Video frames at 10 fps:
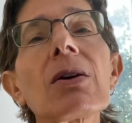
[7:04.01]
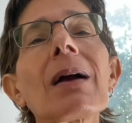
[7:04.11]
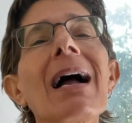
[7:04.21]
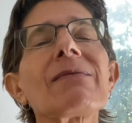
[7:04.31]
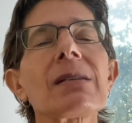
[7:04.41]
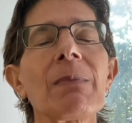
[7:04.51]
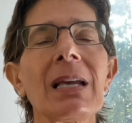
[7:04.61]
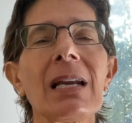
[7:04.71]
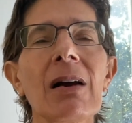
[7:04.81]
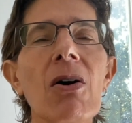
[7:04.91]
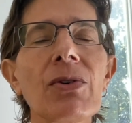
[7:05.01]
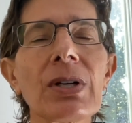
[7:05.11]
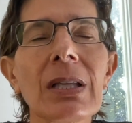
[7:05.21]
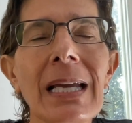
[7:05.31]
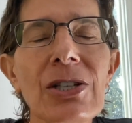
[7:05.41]
have something in it called
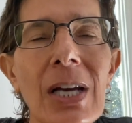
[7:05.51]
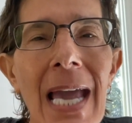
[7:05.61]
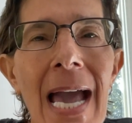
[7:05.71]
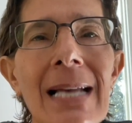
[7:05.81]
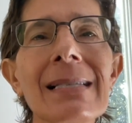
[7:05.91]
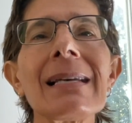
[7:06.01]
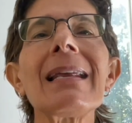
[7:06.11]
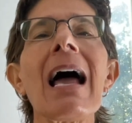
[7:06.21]
ellagic acid,